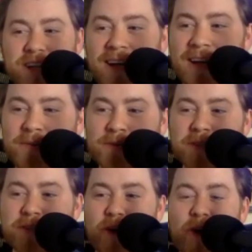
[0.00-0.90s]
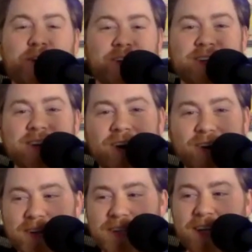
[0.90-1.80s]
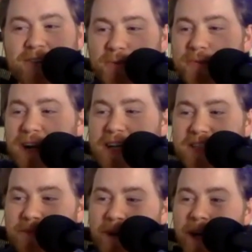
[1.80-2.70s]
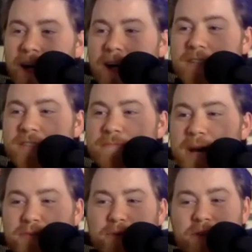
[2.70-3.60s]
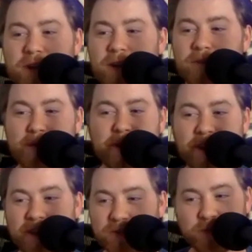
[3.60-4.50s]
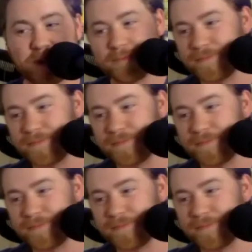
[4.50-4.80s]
It was a little harder to dig through and find some bets worth my money this week.